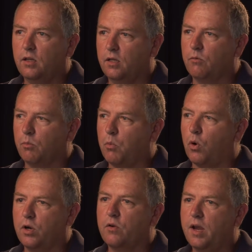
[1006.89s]
They were
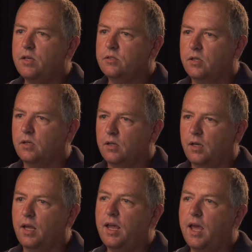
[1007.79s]
born and raised here,
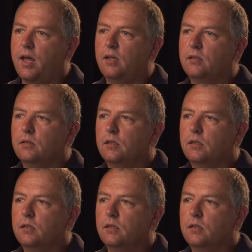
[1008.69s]
and they had